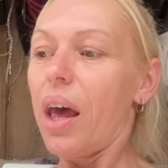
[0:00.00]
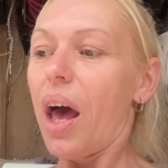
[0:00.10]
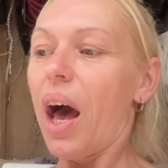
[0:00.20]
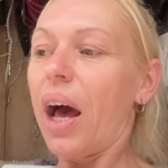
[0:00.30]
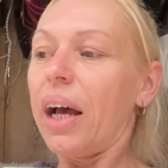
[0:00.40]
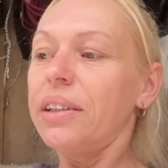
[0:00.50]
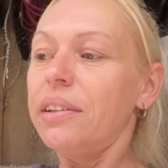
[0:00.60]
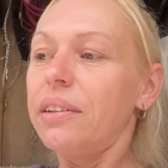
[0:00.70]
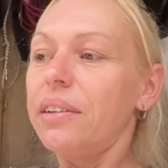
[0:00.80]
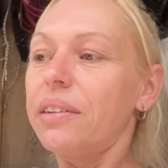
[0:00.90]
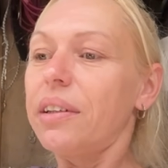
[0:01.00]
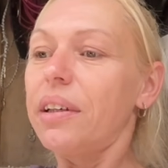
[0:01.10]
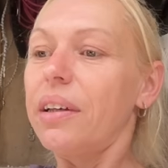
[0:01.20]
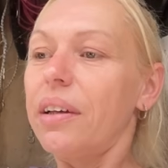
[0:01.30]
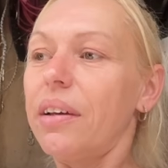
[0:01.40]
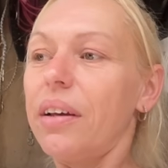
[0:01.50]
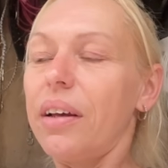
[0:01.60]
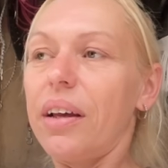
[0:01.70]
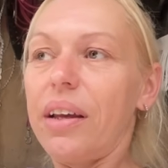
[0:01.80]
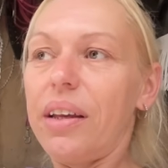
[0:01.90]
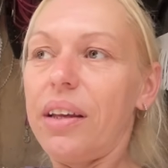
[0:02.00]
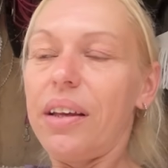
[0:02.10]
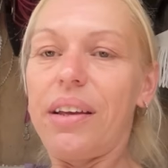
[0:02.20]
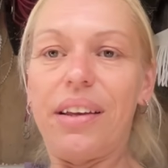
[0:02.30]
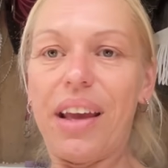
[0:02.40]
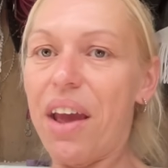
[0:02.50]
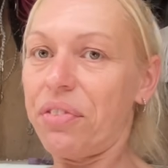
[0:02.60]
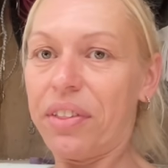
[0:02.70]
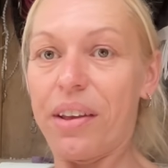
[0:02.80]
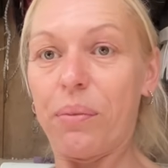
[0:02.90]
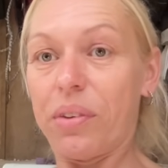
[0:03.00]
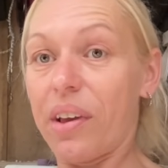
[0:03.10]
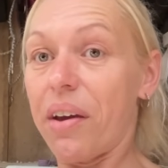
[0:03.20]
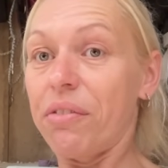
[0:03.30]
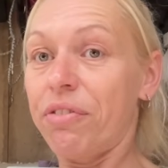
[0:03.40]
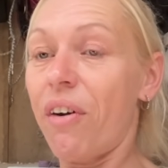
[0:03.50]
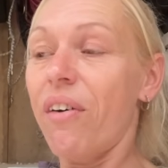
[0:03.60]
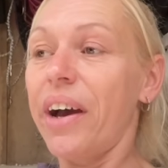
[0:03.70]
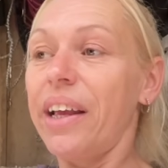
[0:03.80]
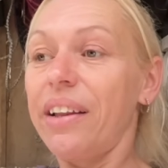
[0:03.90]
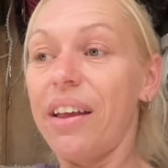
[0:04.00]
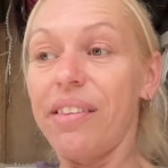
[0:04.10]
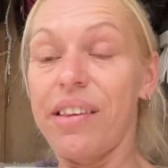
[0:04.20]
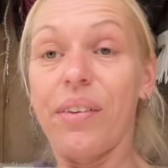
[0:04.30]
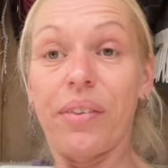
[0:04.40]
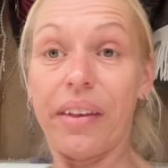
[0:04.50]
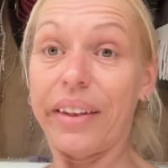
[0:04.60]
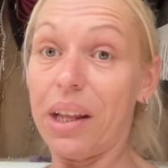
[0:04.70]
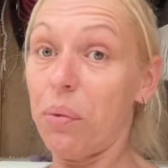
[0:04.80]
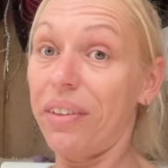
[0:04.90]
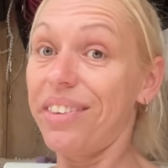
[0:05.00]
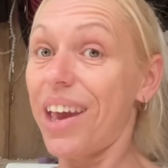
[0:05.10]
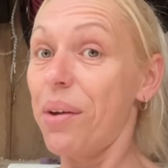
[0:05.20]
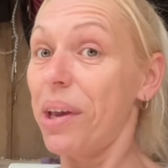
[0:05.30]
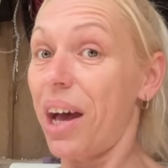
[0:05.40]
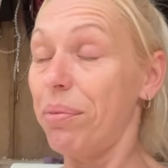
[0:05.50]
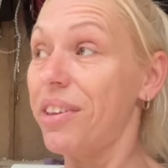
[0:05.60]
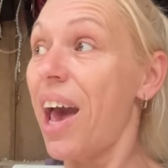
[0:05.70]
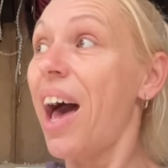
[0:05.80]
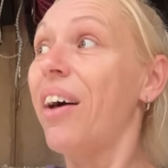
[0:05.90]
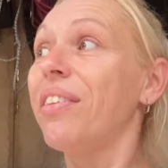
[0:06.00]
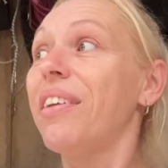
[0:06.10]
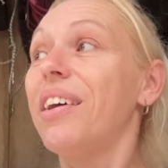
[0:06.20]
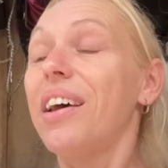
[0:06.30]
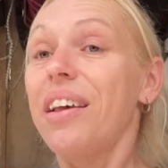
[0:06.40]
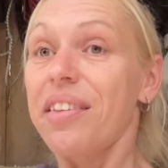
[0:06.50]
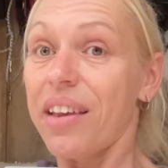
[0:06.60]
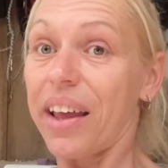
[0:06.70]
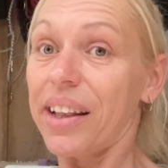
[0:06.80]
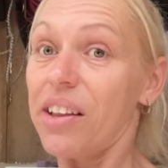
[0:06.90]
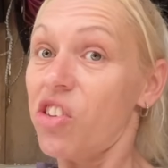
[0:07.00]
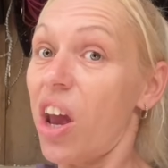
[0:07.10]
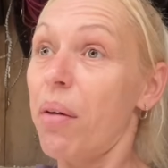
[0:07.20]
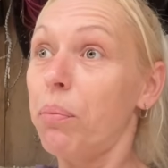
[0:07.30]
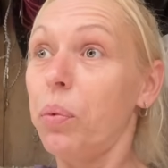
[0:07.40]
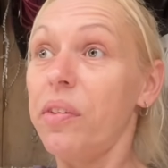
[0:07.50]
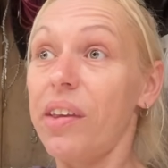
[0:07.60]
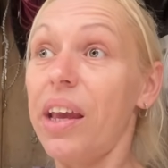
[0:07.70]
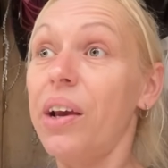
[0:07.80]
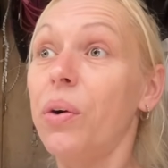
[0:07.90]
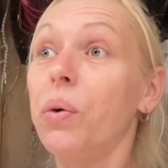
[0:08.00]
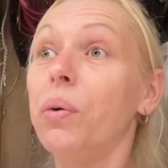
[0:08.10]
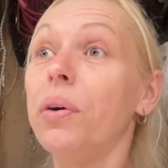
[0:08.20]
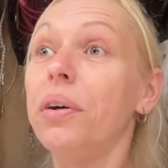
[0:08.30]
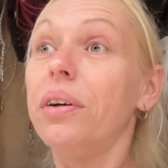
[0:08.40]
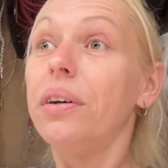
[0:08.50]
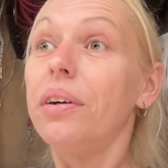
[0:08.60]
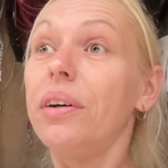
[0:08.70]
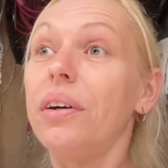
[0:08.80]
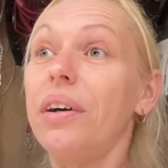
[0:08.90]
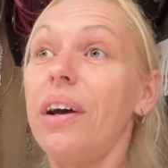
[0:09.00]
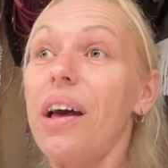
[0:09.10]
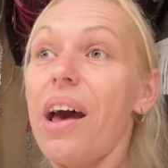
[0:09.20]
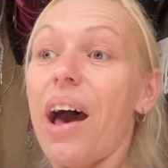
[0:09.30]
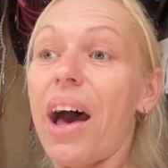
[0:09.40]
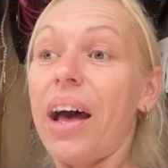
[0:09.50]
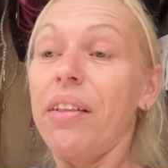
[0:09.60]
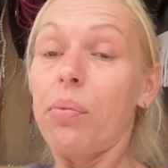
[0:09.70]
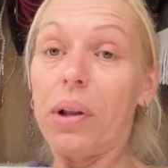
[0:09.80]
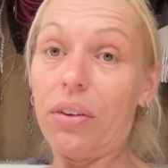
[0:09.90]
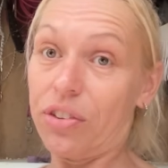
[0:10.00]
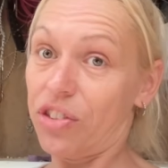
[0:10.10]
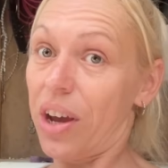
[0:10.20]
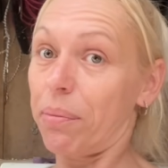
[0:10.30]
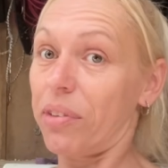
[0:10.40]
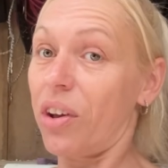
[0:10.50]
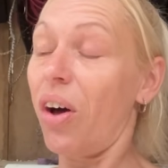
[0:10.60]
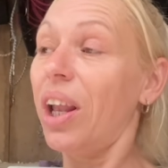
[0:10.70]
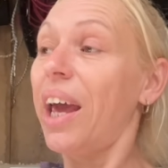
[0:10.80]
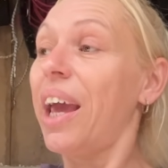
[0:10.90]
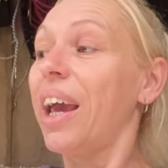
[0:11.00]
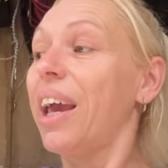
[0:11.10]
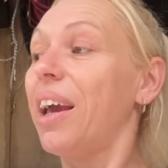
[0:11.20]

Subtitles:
and everything was going fine until suddenly one day we come down. Sadly, Champ was ill and we lost Champ to colic.